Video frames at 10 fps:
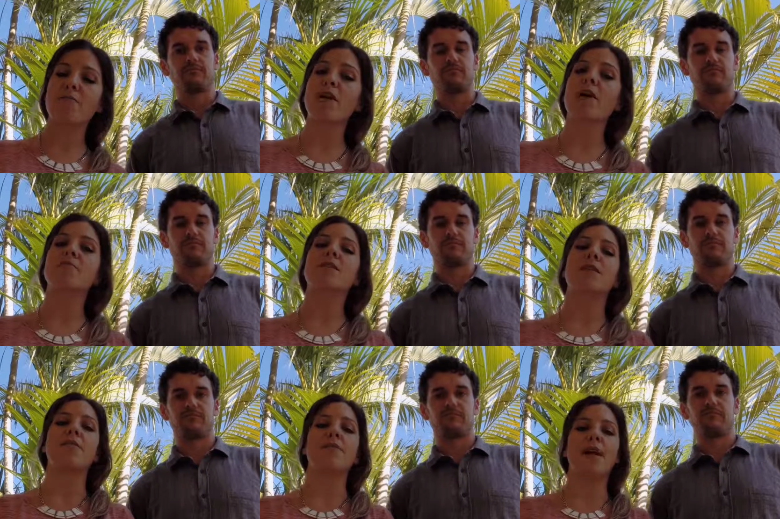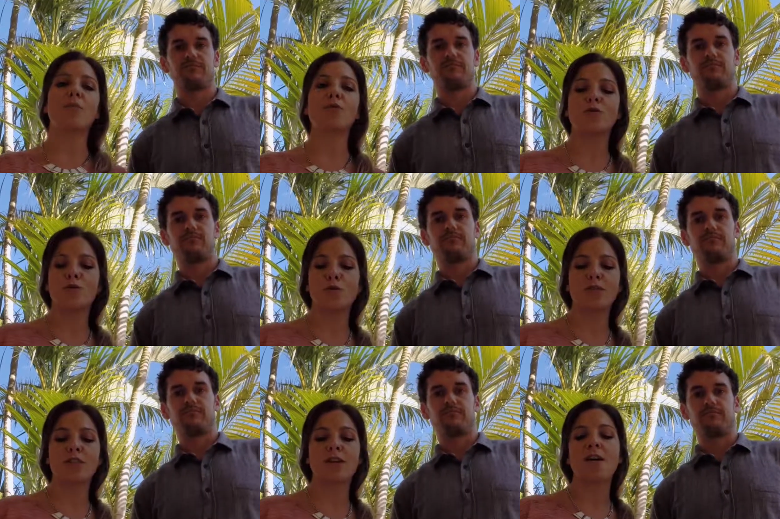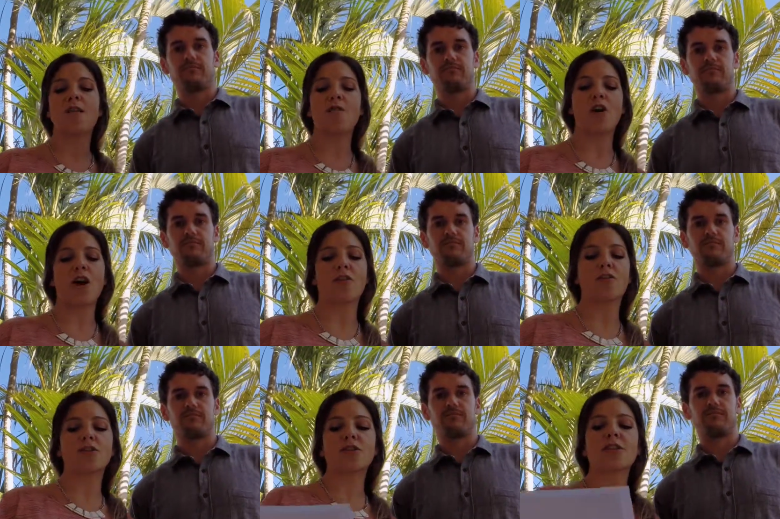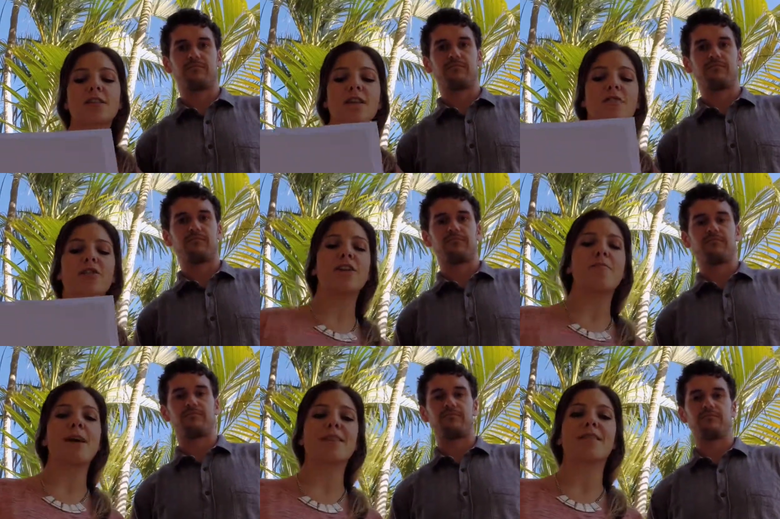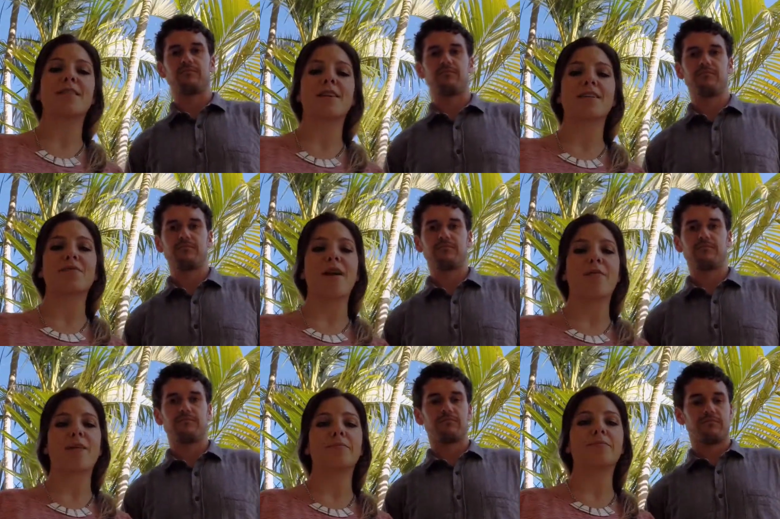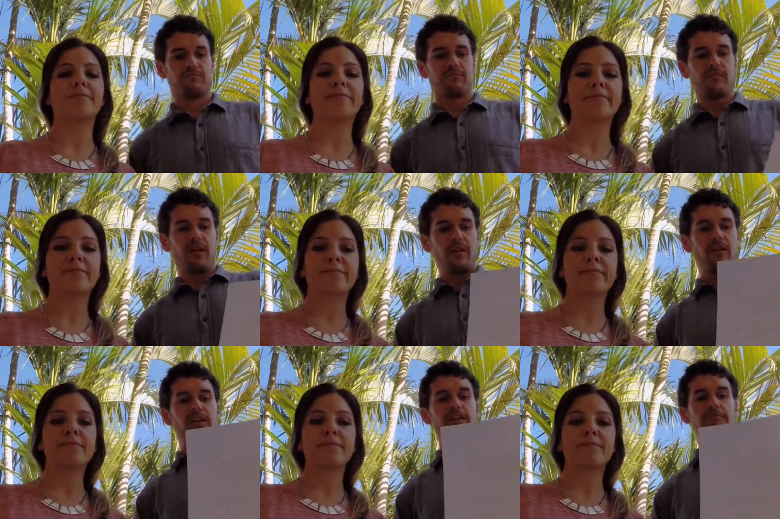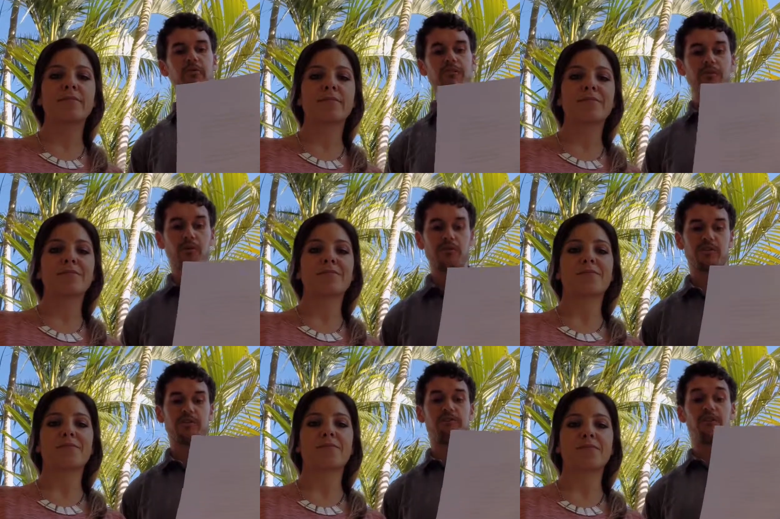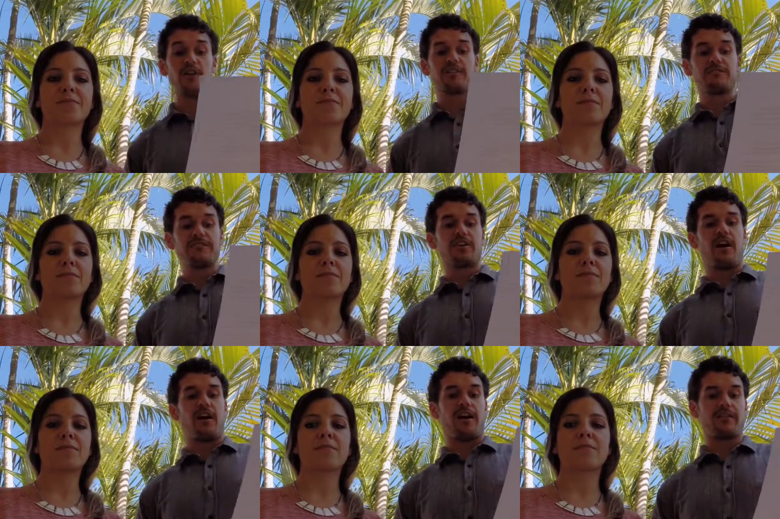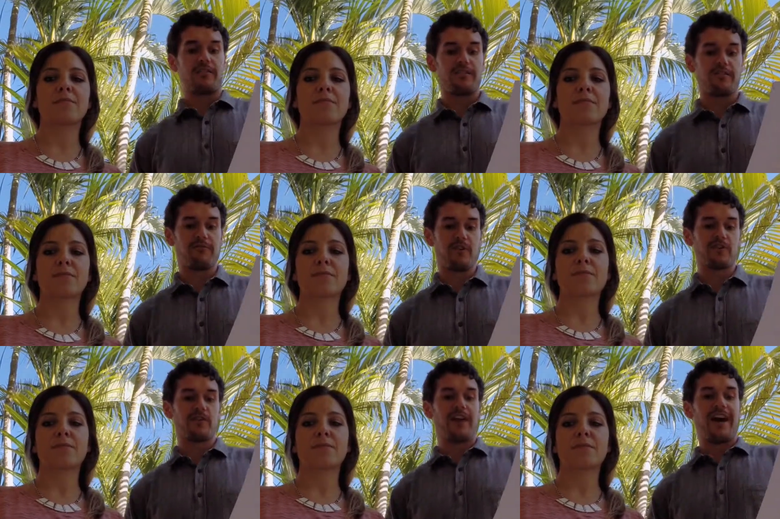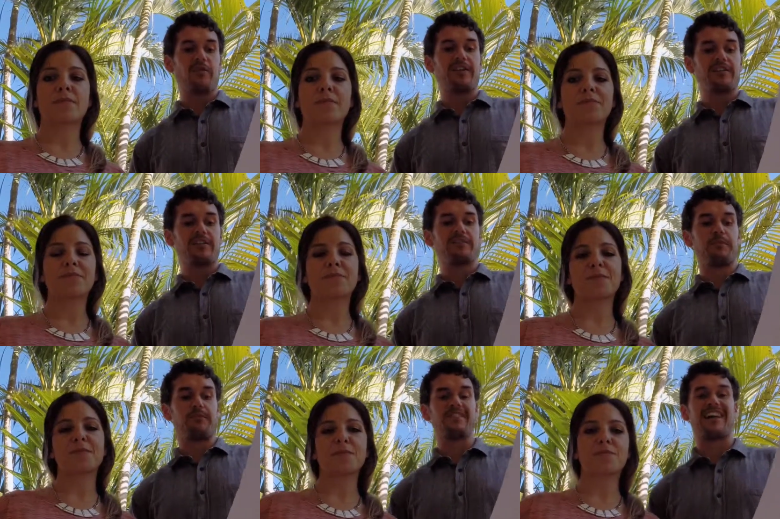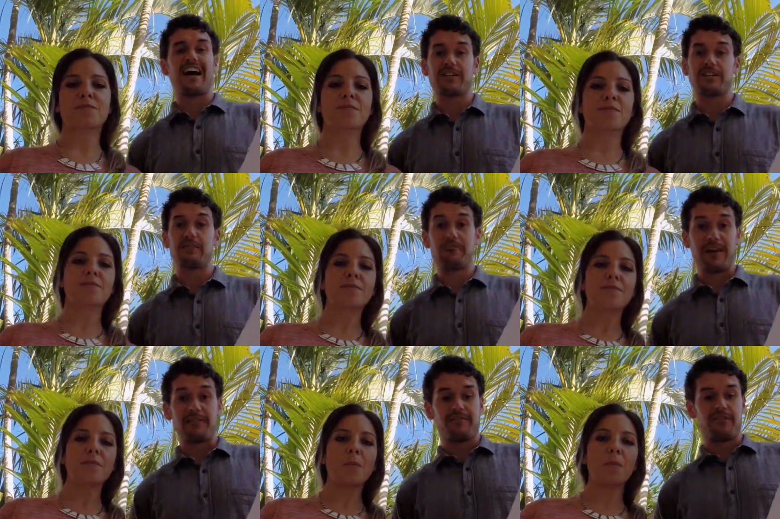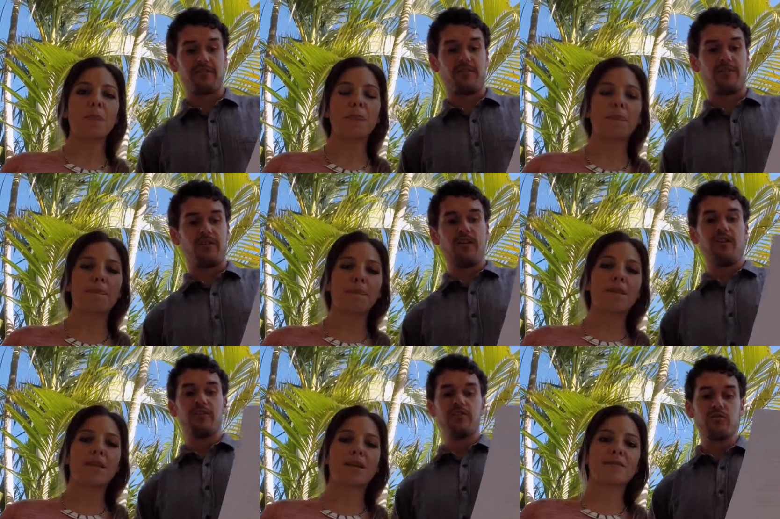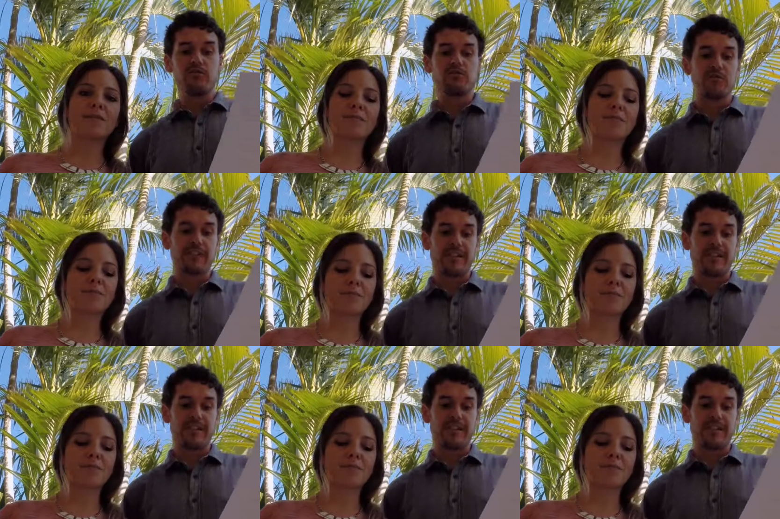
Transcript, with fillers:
Speaker 1: then becomes an invaluable source for others to discover the amazing things around them.
Speaker 2: Livmore is also the first of its kind to focus on how each experience actually benefits you. Users will